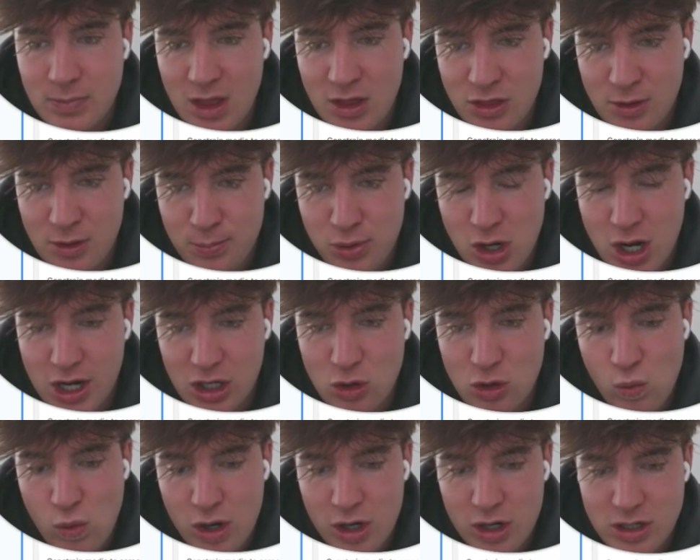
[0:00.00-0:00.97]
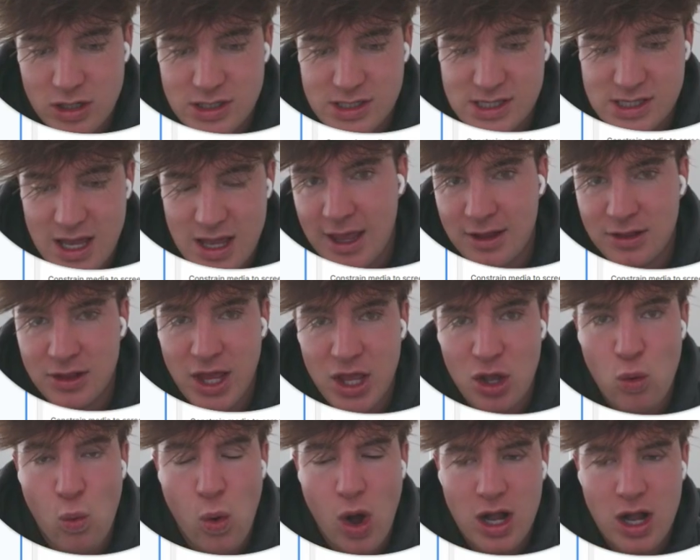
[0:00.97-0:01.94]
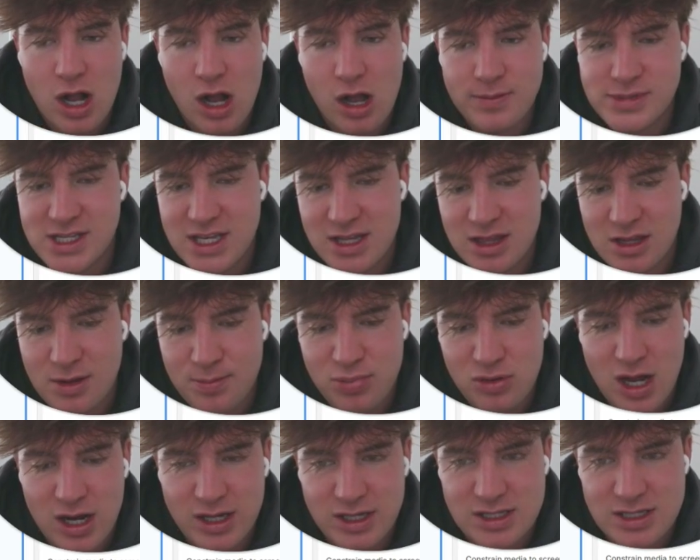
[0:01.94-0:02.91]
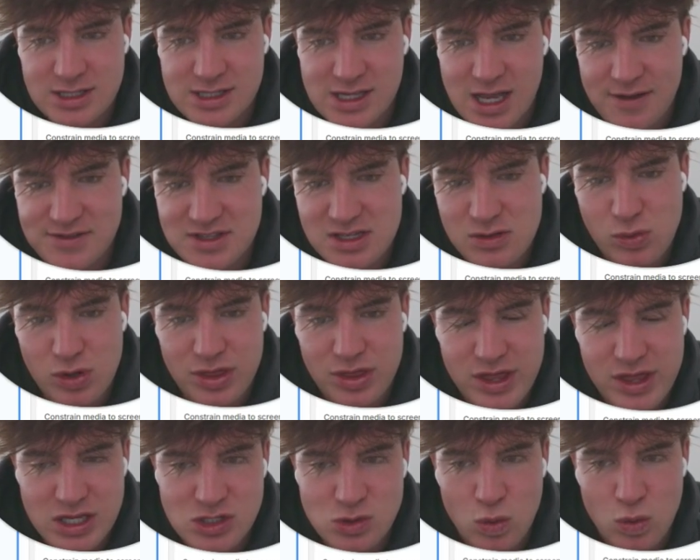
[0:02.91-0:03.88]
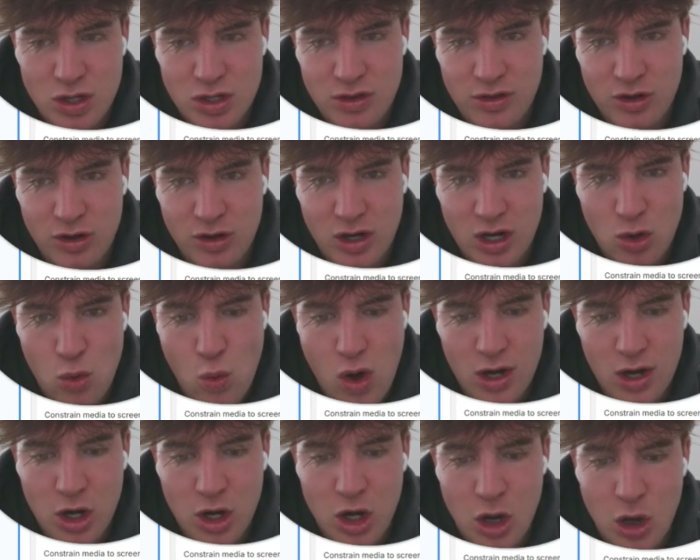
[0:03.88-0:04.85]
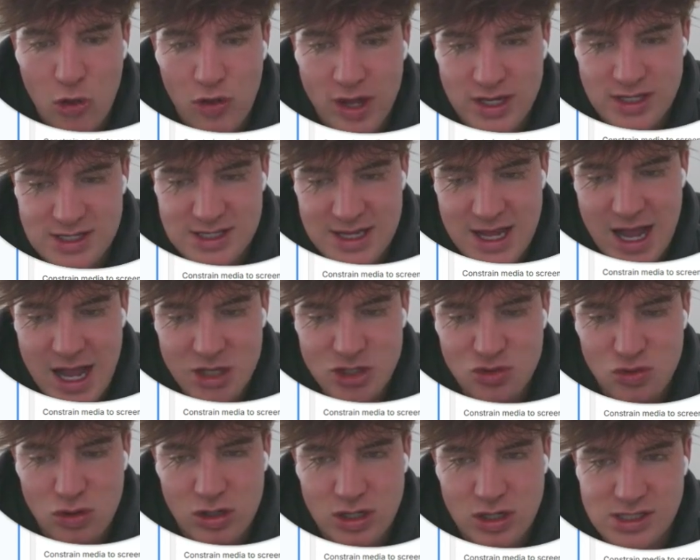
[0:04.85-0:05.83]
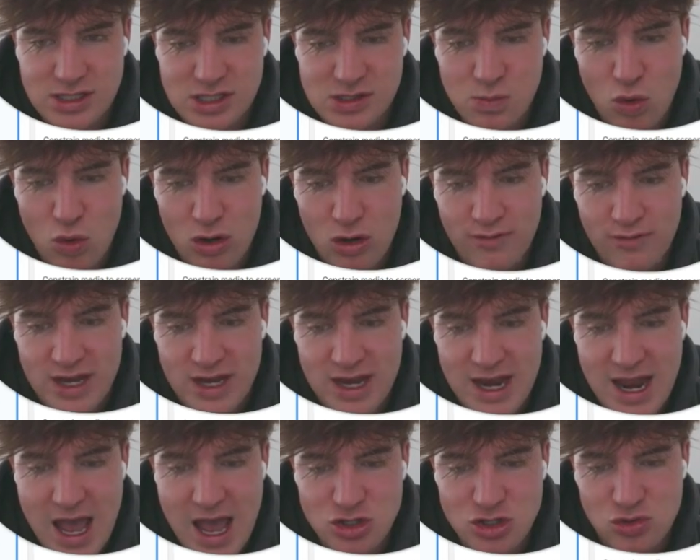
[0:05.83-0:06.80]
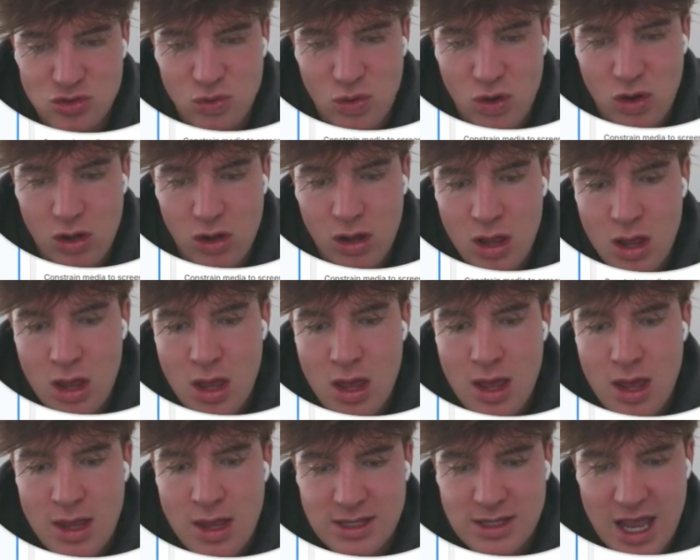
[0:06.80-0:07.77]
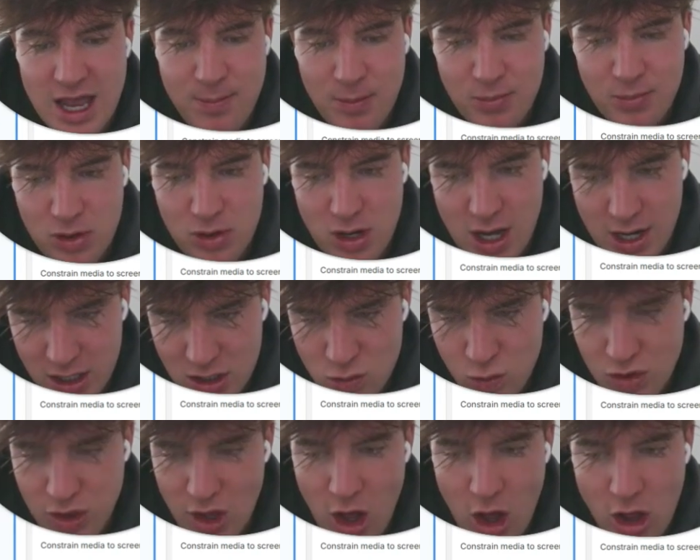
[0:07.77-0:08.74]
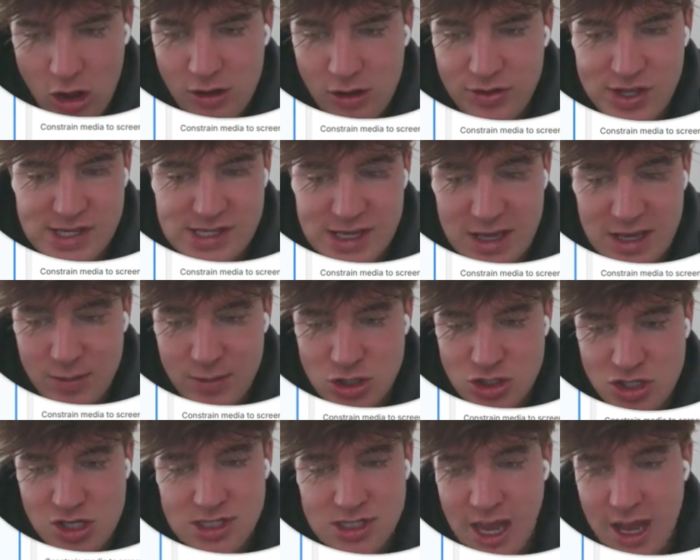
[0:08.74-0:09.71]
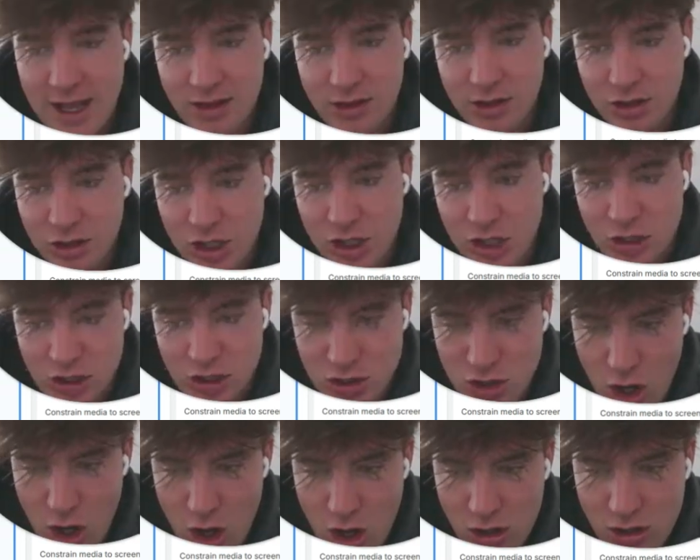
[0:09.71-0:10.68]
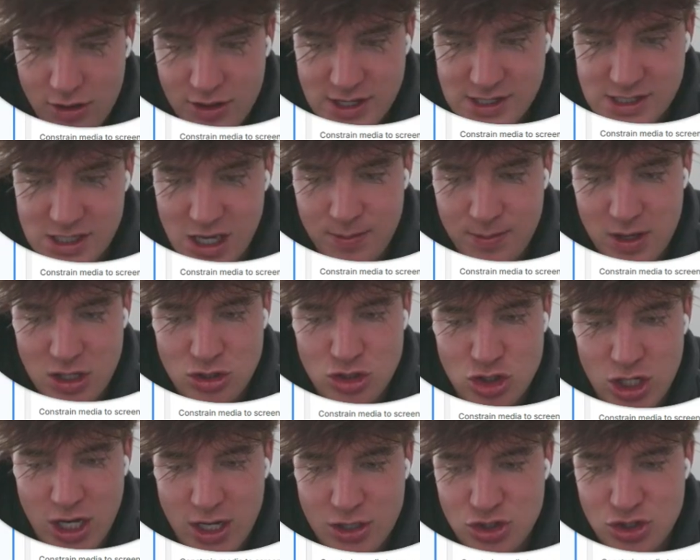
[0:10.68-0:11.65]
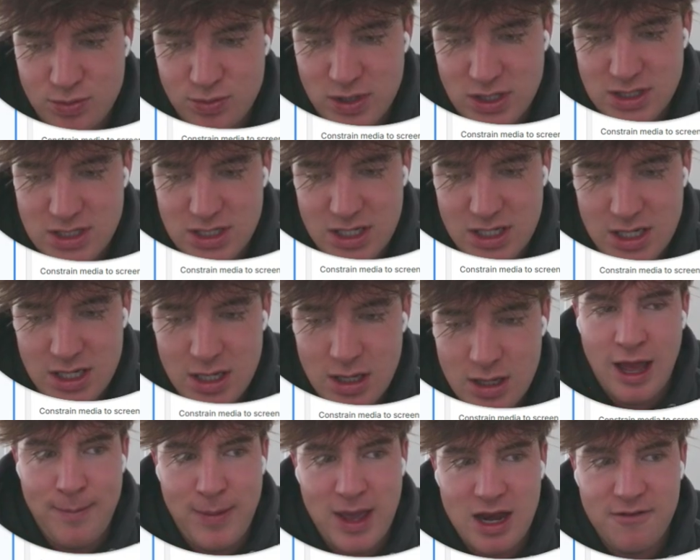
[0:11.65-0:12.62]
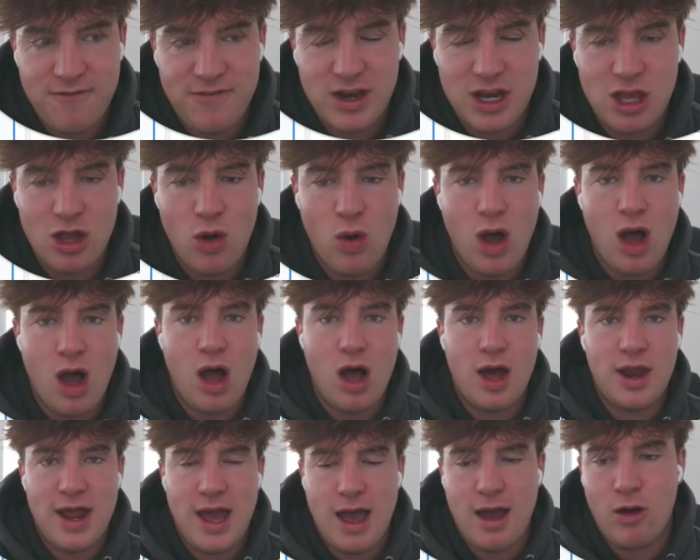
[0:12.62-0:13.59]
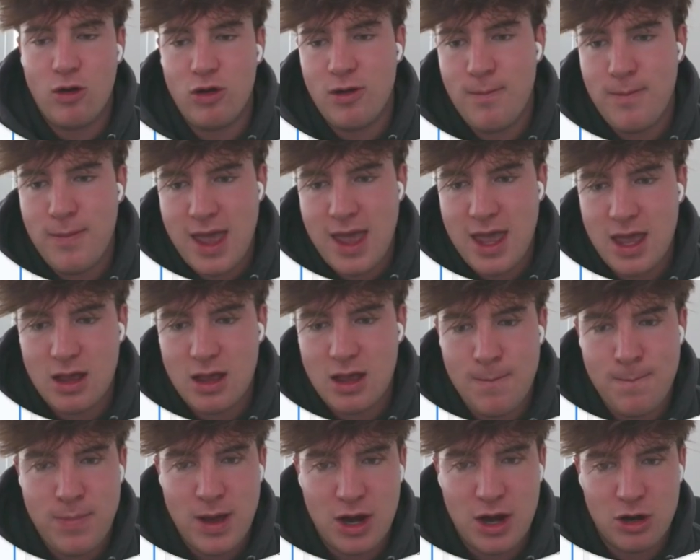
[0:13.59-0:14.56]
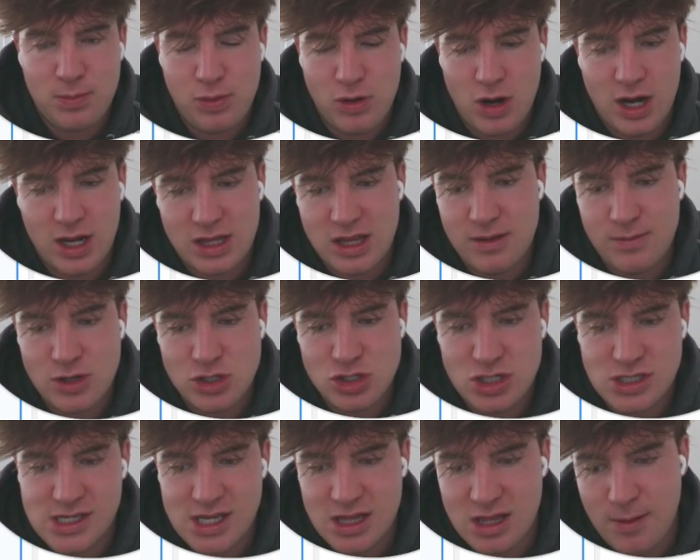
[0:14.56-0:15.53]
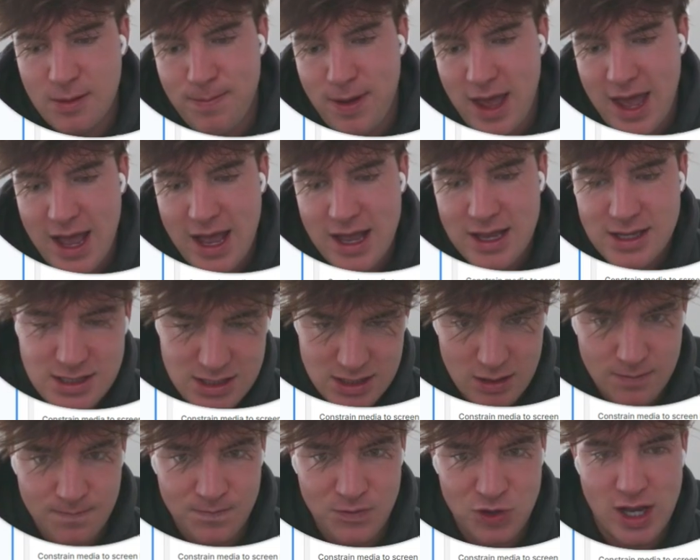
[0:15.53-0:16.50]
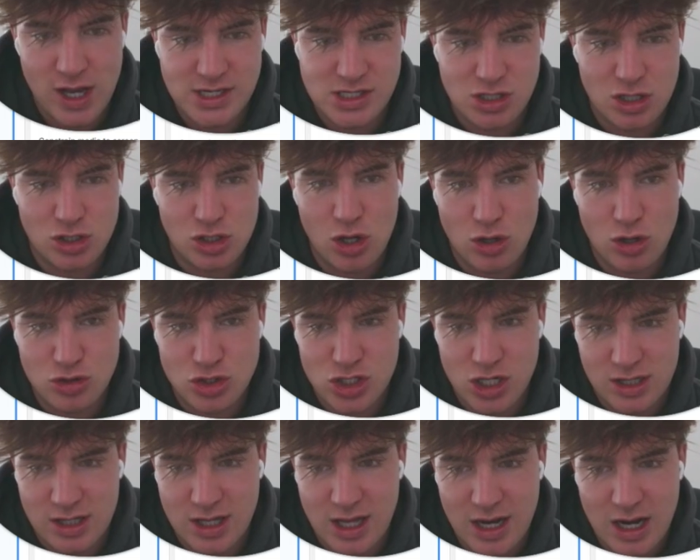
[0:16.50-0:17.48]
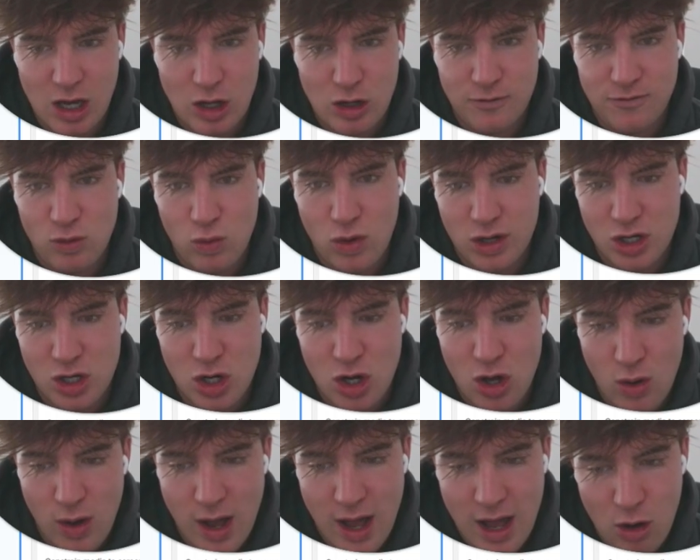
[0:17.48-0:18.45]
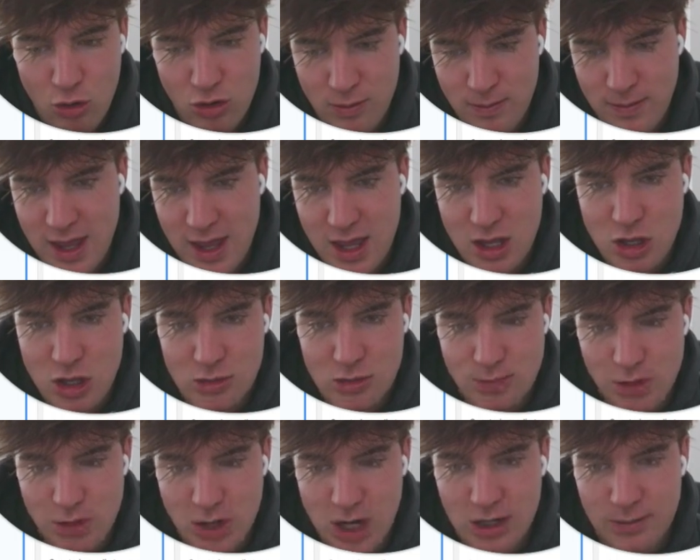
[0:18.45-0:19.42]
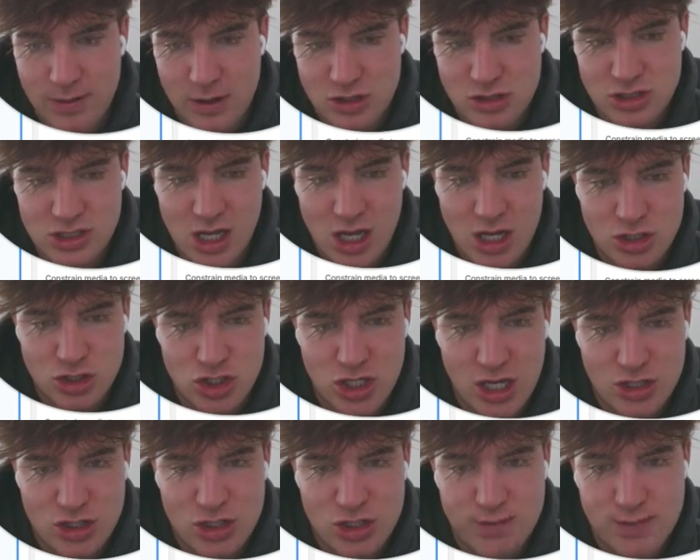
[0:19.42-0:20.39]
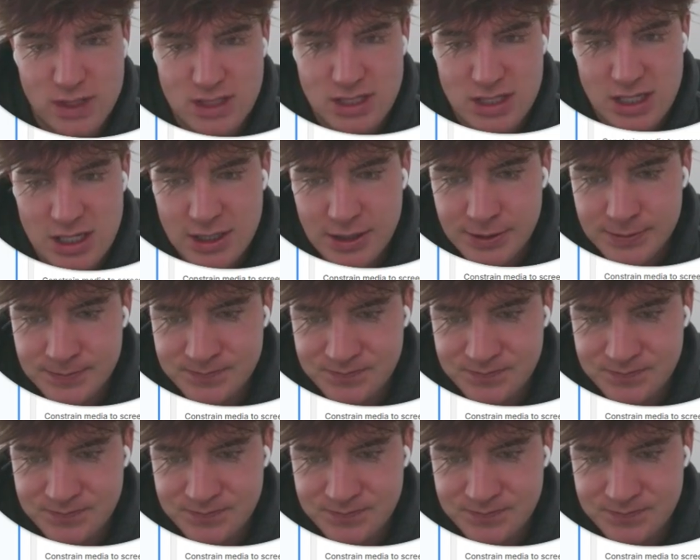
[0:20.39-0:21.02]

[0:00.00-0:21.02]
the product works and like what comes in the product, because obviously with this one, they're going to want to know that it's natural because it's more of a natural type of product. With all of these images, I literally cooked all of these up in ChatGPT. I made a video on how to make better product images in the past. You guys could go check that out if you want to know how to make good product pictures on ChatGPT.